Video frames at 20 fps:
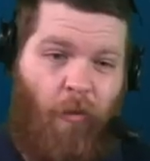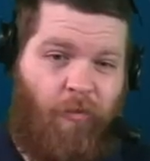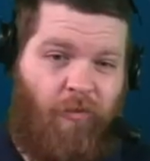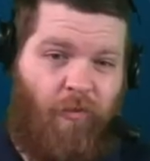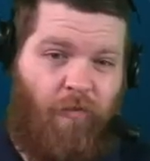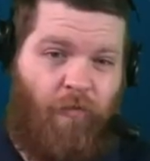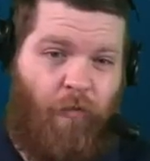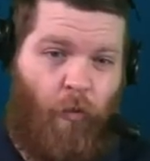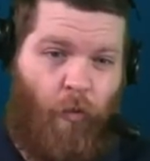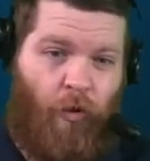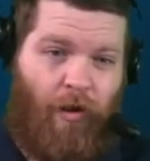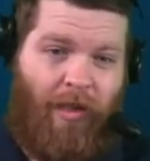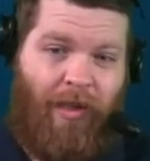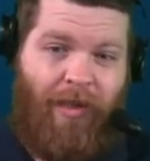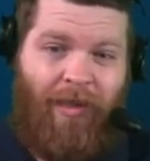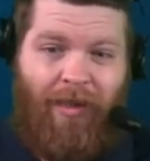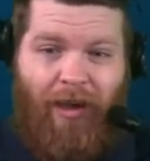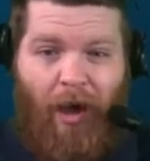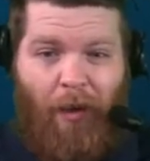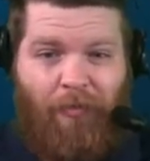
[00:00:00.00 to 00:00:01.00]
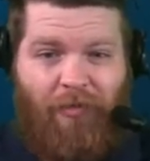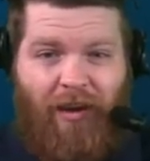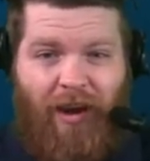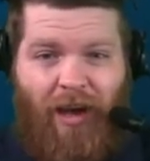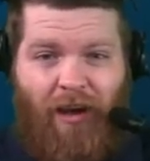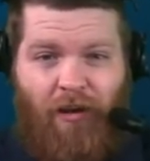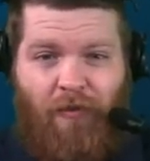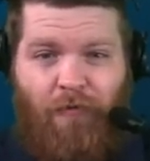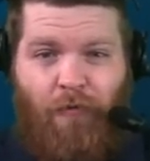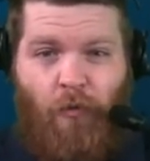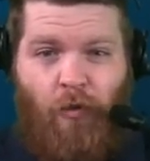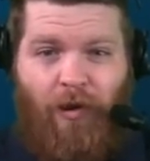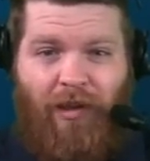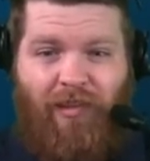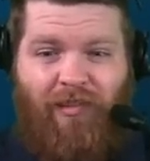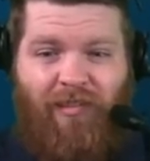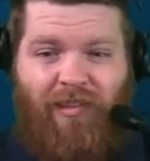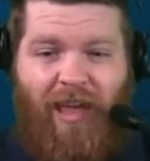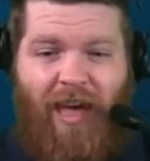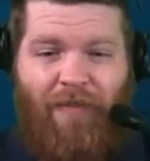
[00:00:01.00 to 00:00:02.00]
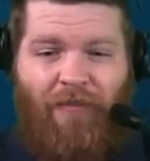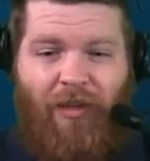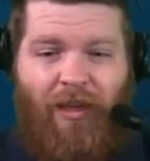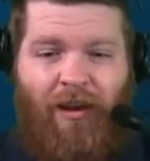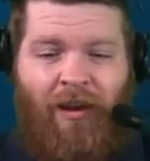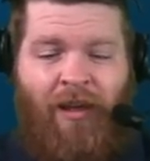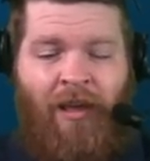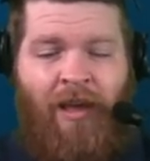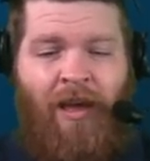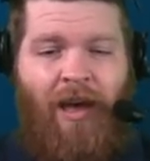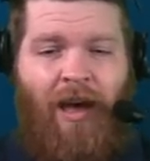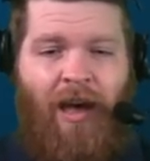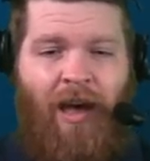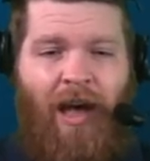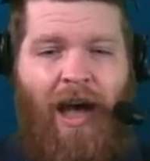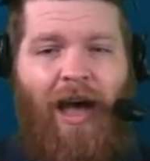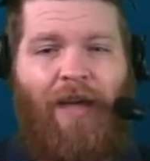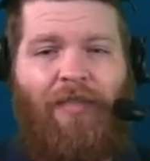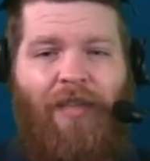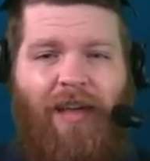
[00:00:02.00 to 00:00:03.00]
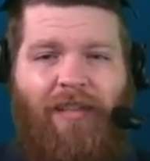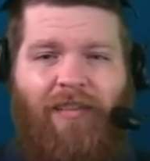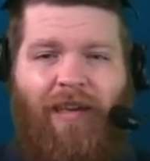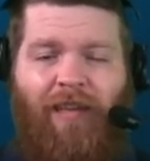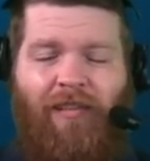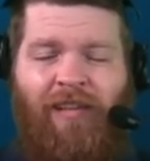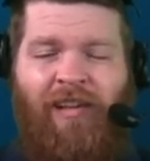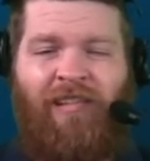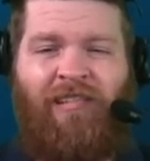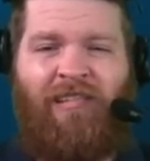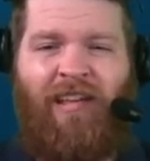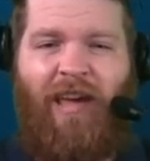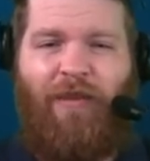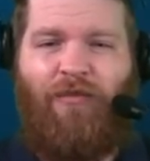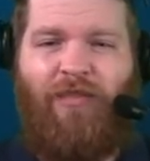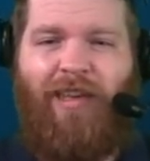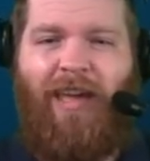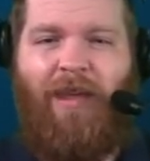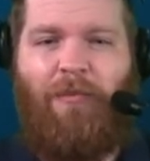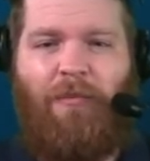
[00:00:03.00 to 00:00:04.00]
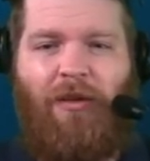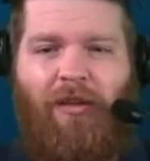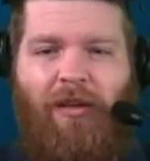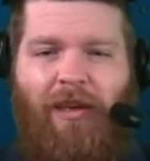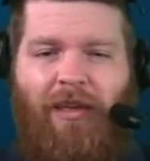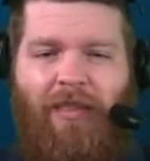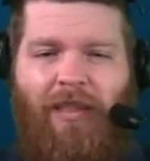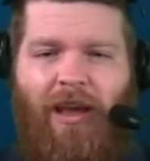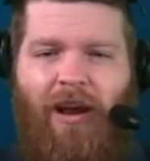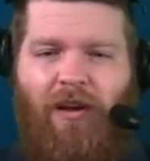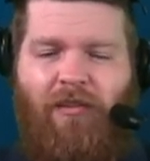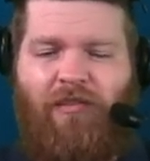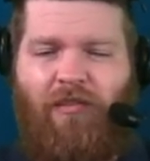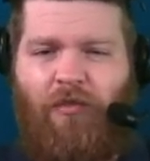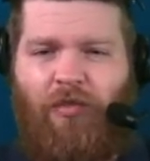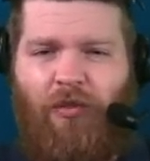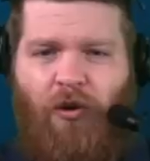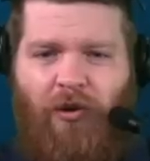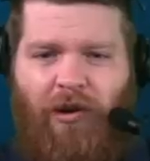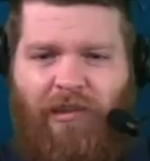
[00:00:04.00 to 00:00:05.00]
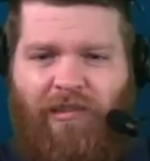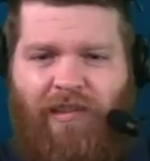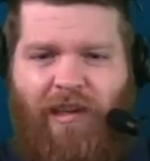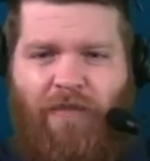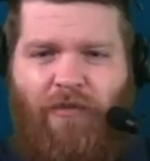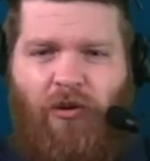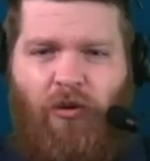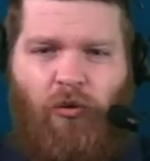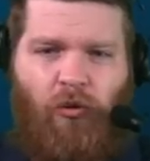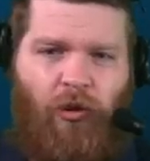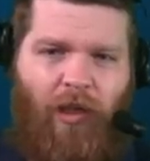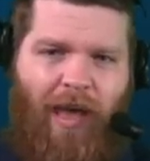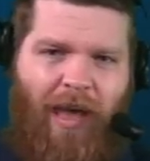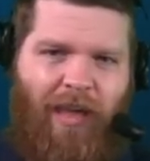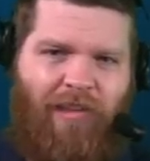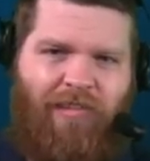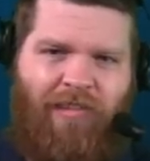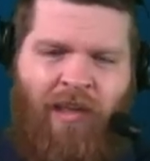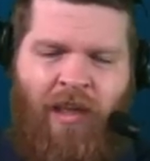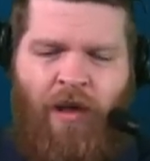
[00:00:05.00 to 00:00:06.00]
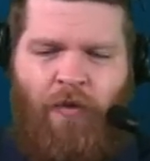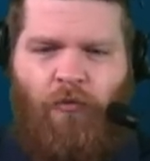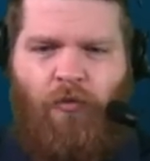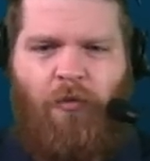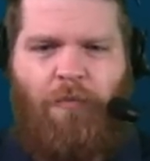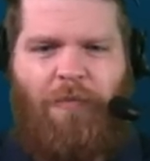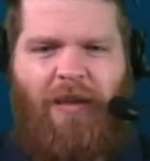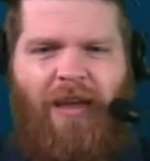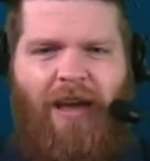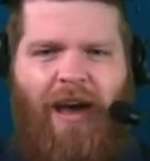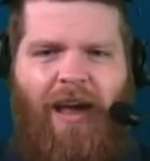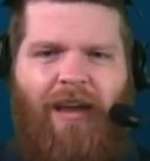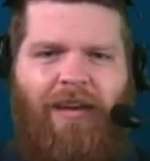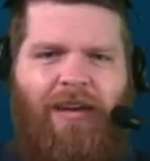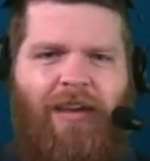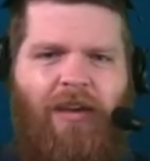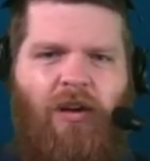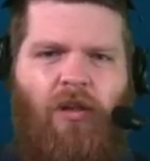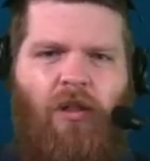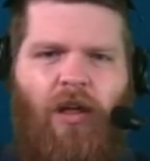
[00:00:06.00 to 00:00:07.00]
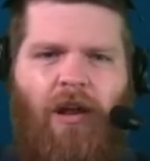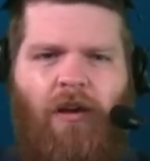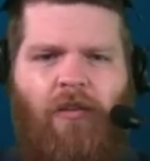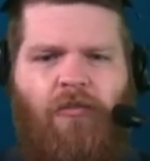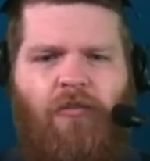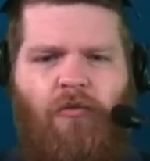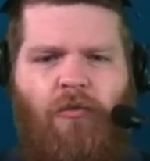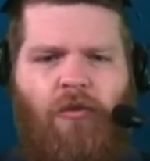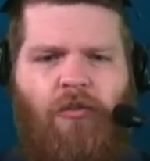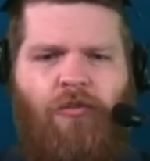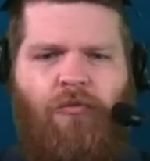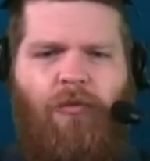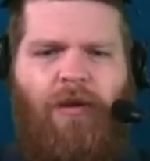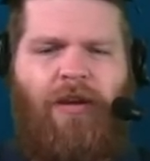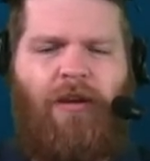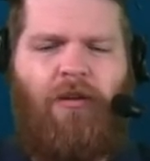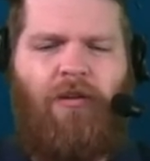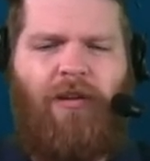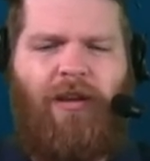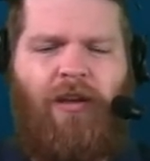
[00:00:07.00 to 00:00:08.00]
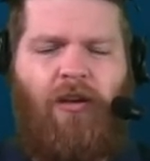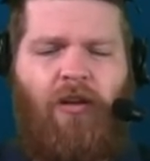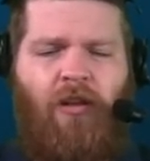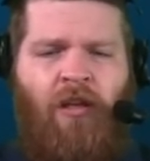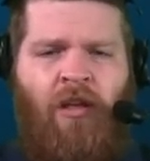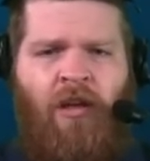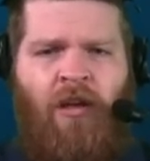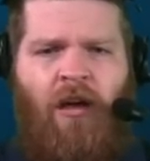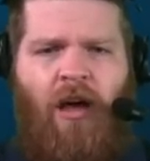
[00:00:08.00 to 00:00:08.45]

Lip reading: up to 40? He opted out of 47. I'd like to at least save $10 million there, so 37 or less would be ideal on a 2 or 3 year deal